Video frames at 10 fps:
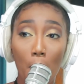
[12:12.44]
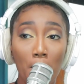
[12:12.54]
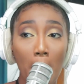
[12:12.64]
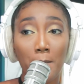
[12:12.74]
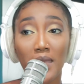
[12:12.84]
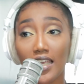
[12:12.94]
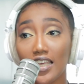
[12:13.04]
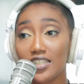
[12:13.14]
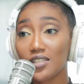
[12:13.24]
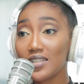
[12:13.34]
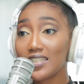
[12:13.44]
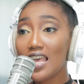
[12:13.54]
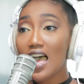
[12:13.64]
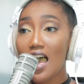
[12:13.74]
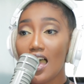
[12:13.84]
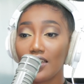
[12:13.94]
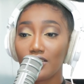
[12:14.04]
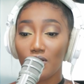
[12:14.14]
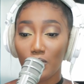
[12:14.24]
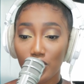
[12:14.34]
Come on, make it
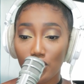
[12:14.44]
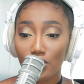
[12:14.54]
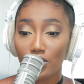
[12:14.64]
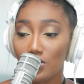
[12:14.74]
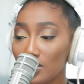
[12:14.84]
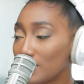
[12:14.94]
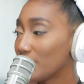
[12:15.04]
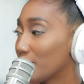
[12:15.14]
sweeter. Don't want you.